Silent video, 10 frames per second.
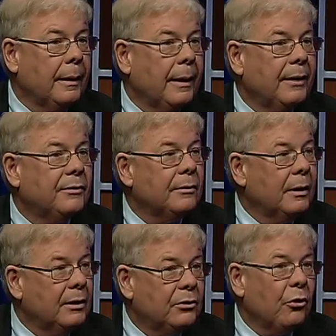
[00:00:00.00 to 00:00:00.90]

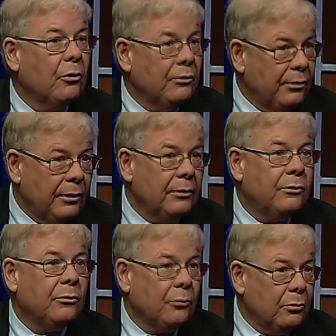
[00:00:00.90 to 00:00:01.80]
it turns
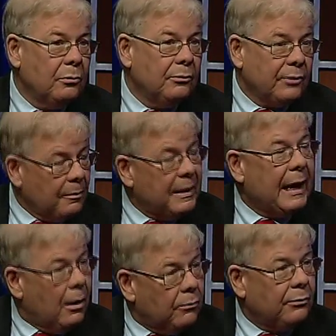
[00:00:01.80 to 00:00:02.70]
into something
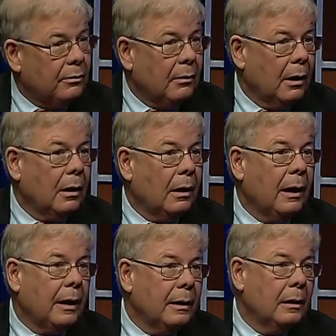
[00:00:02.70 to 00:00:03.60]
else.
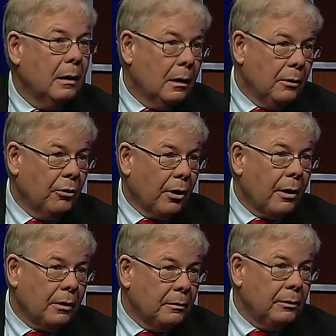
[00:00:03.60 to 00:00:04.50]
And you're going
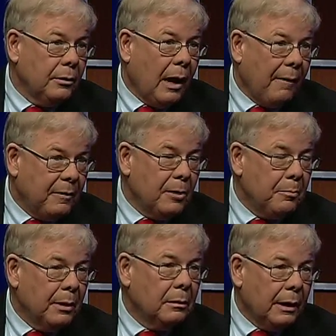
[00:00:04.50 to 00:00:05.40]
to have the
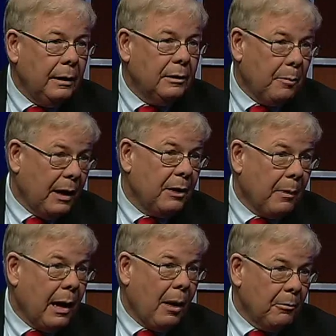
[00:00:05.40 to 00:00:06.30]
ability, depending
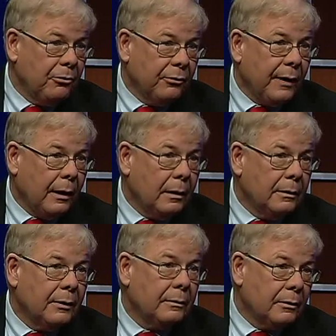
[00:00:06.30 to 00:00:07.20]
upon how much you're taking,
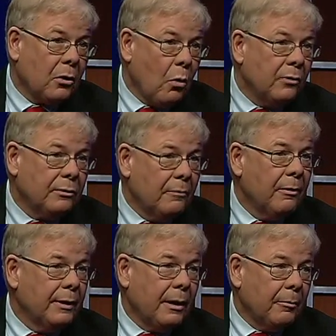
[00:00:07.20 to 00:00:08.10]
to cause
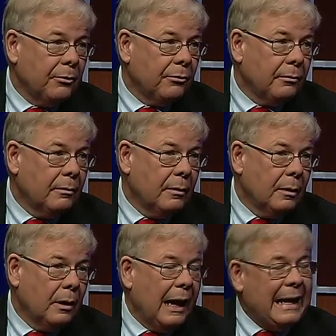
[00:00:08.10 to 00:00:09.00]
liver damage.
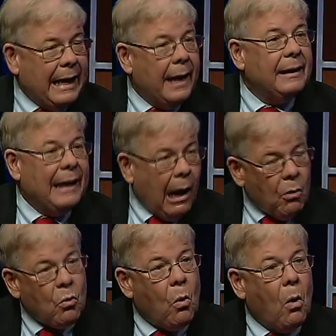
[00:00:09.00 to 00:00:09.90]
Again, the
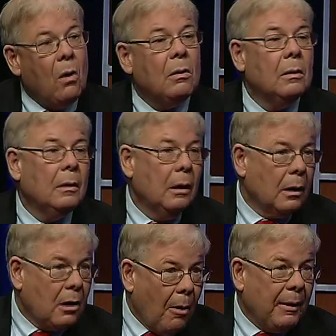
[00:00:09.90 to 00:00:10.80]
alcohol
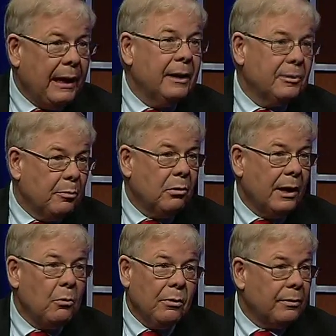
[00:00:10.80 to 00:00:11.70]
coming into
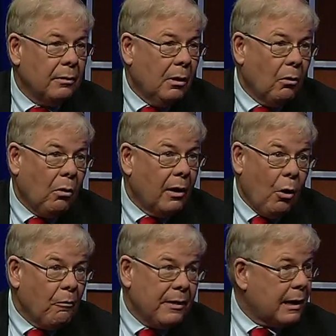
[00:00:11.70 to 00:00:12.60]
play with an
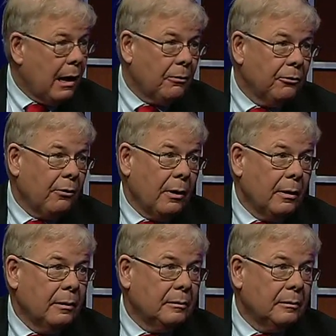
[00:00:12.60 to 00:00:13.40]
over-the-counter drug.